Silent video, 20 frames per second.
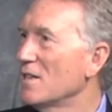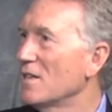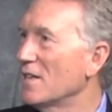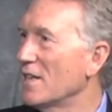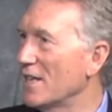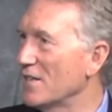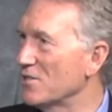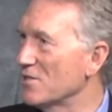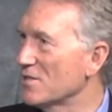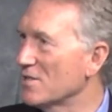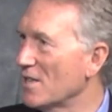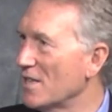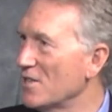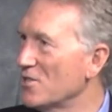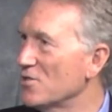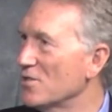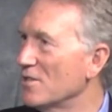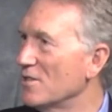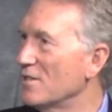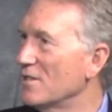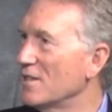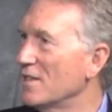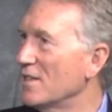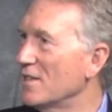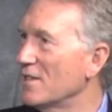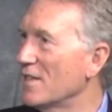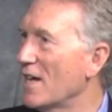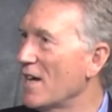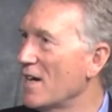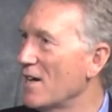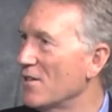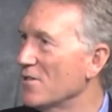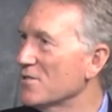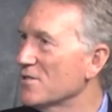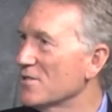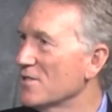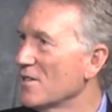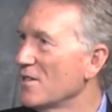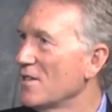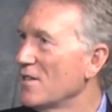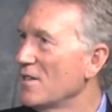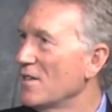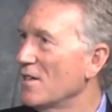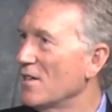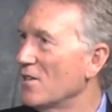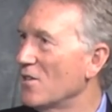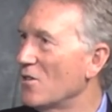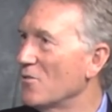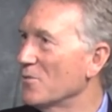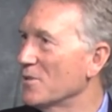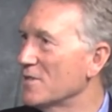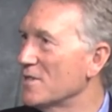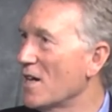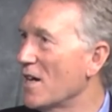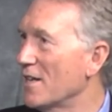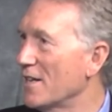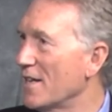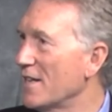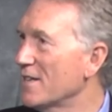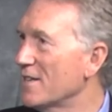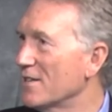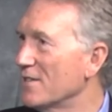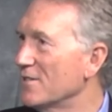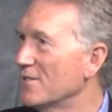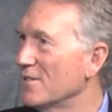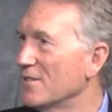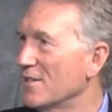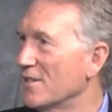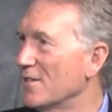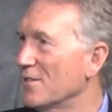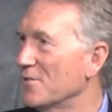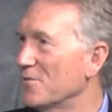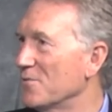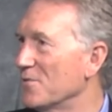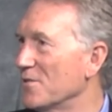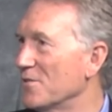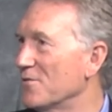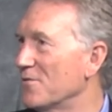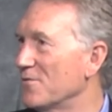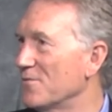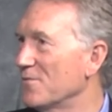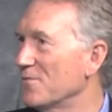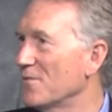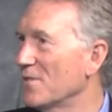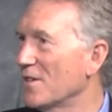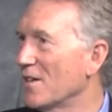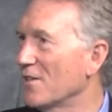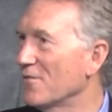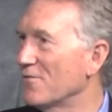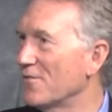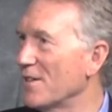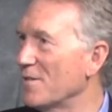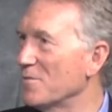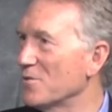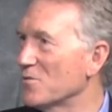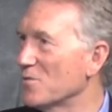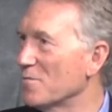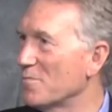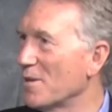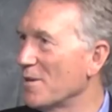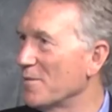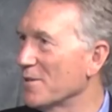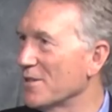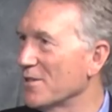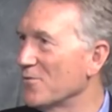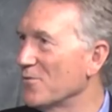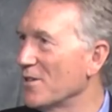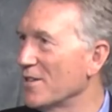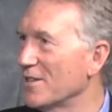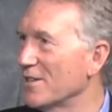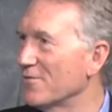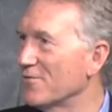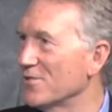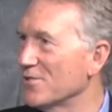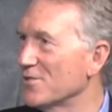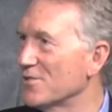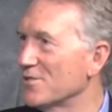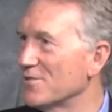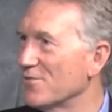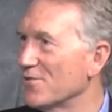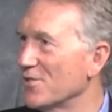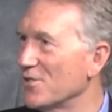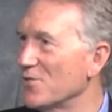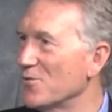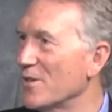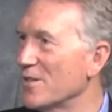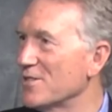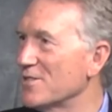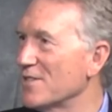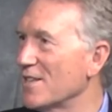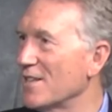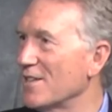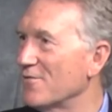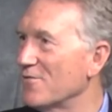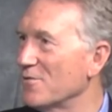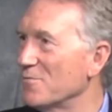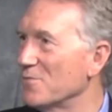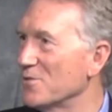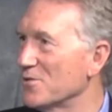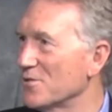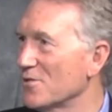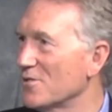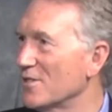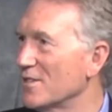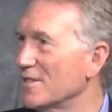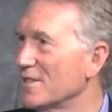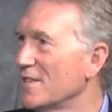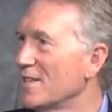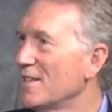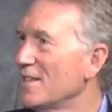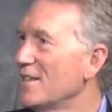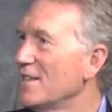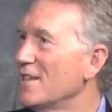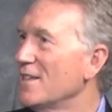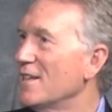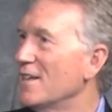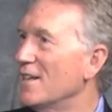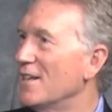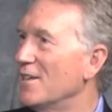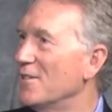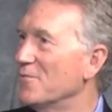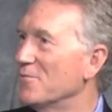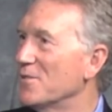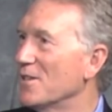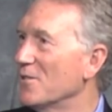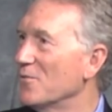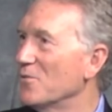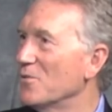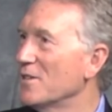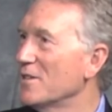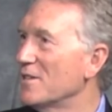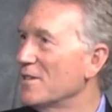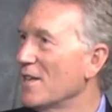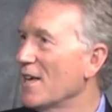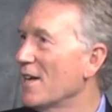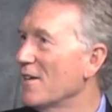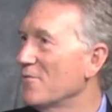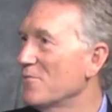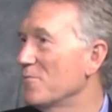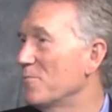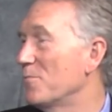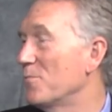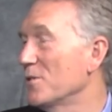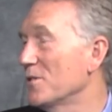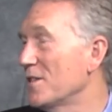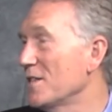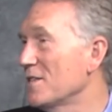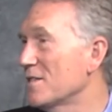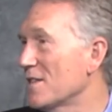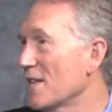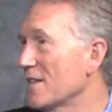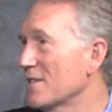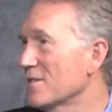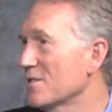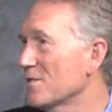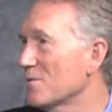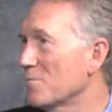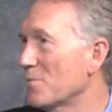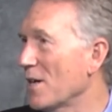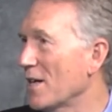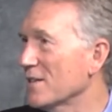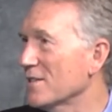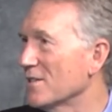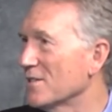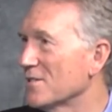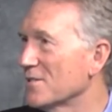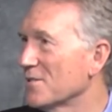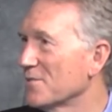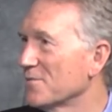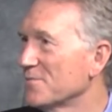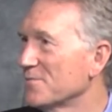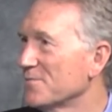legislation in the House along with Todd Akin, uh, the, our famous Republican running yes. for, for U.S. Senate from Missouri, uh, that would have put these things into practice.